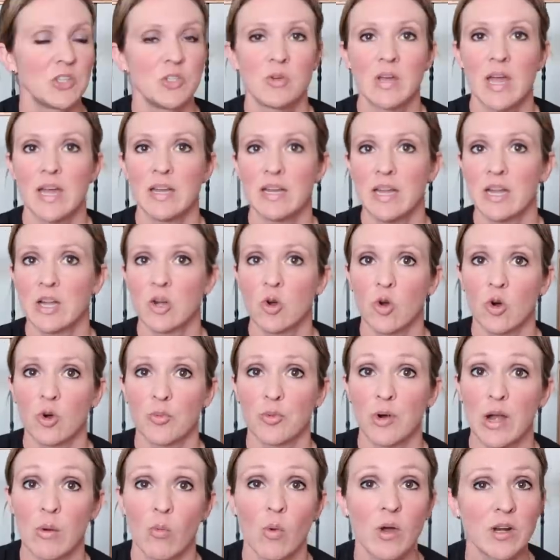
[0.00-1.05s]
You can
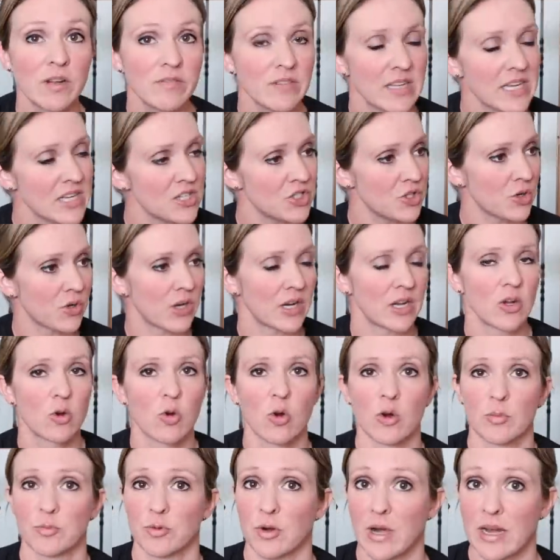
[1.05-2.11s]
incorporate one of these, you can
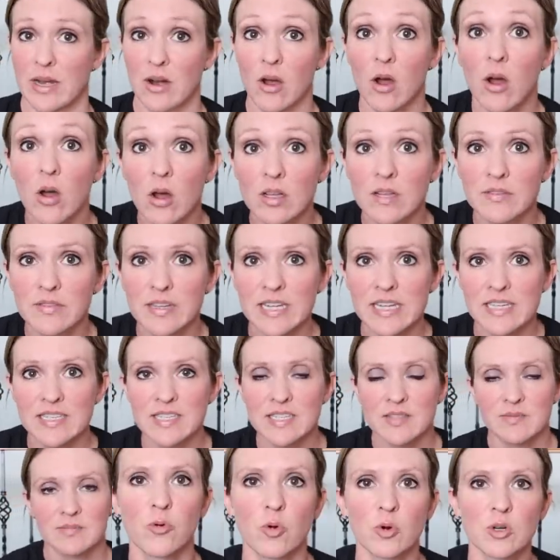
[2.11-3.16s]
incorporate all of
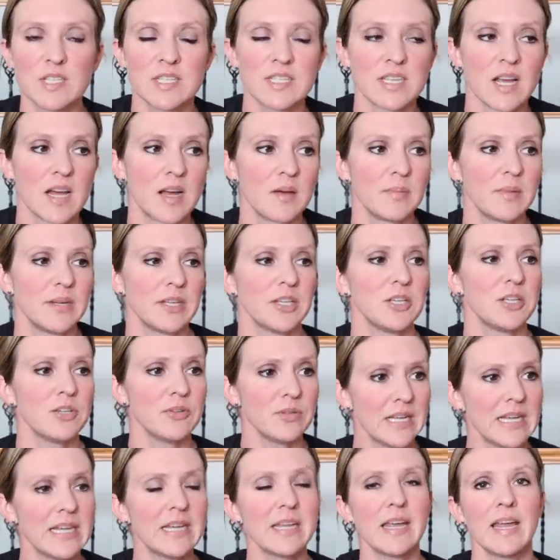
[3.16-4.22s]
these for some
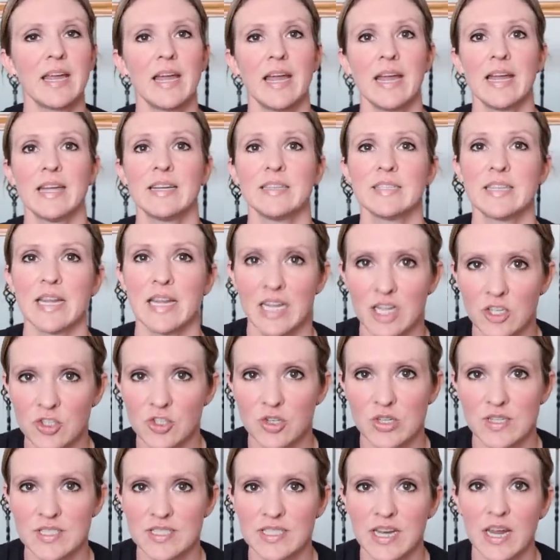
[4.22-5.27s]
unique and
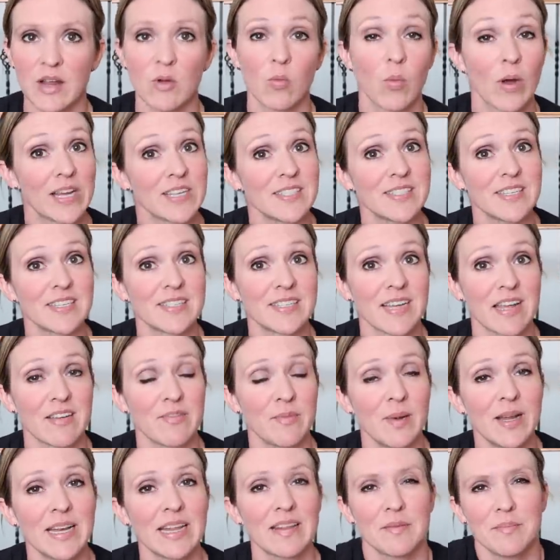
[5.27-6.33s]
interesting ways to save
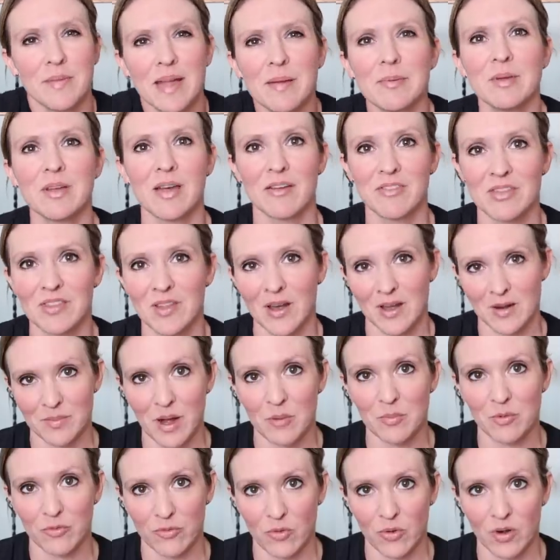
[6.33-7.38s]
money that maybe you haven't thought
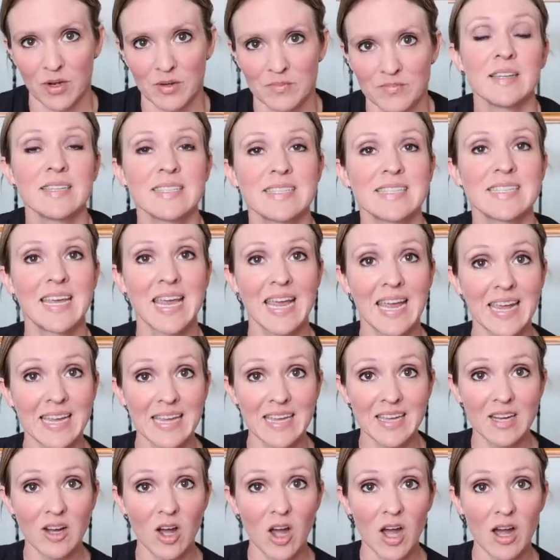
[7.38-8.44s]
about before. Let's kick
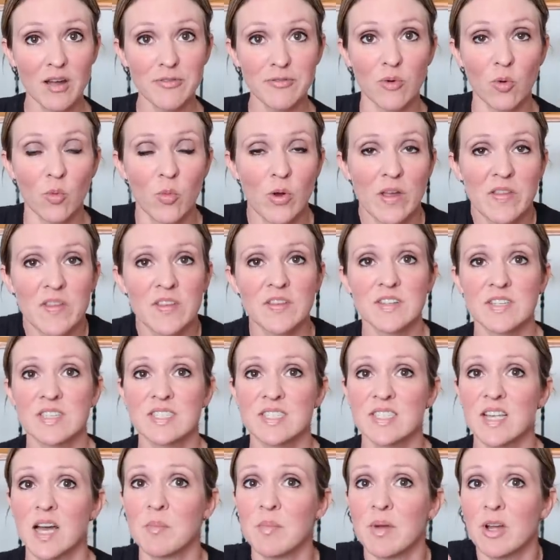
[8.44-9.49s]
it off with
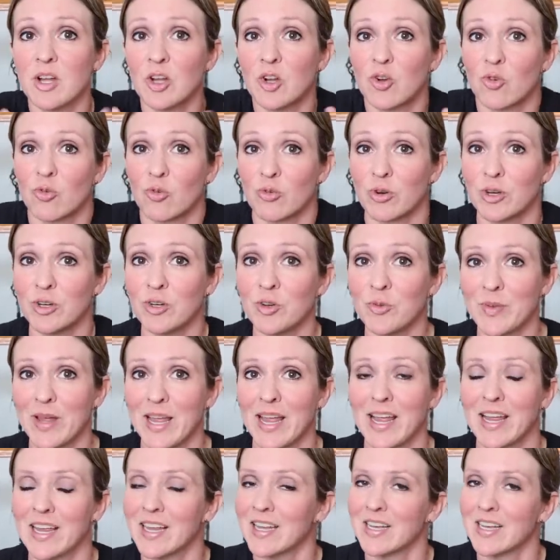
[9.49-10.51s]
some grooming.